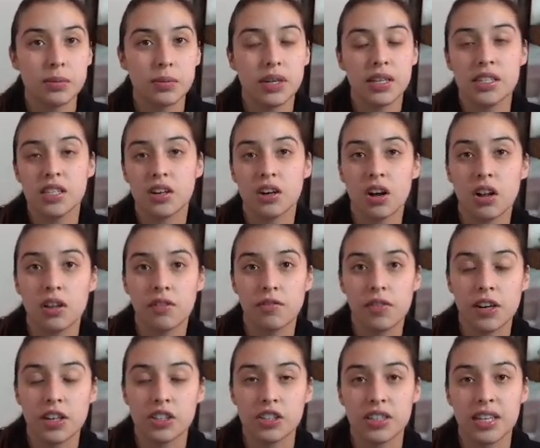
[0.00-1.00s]
we need to call a
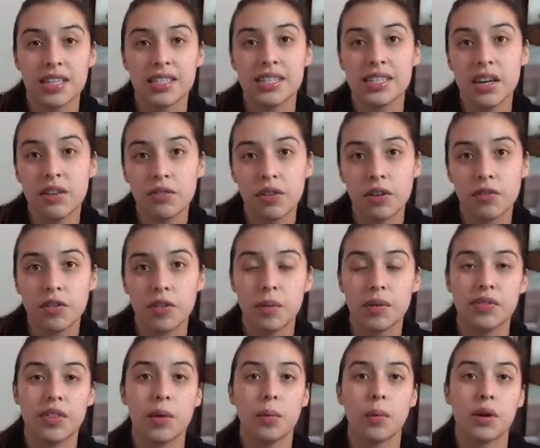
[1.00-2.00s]
function that's different from if
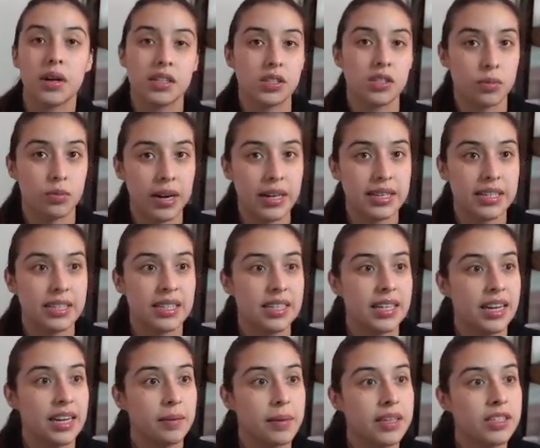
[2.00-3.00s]
they wanted to write to the
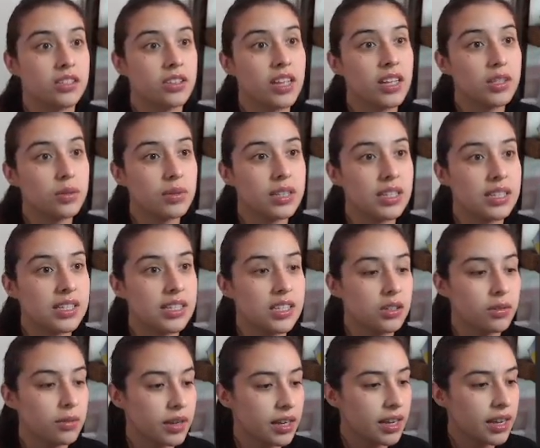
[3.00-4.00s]
database. So that's what this is
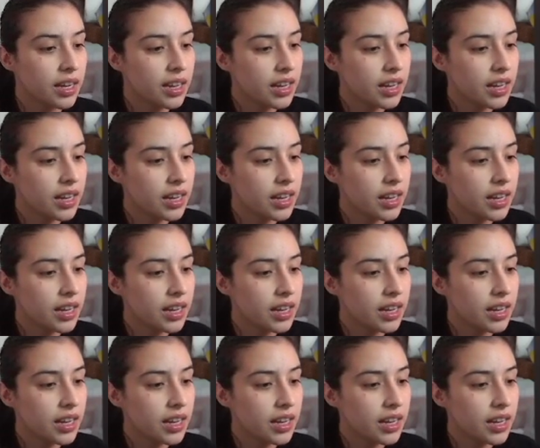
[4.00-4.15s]
doing.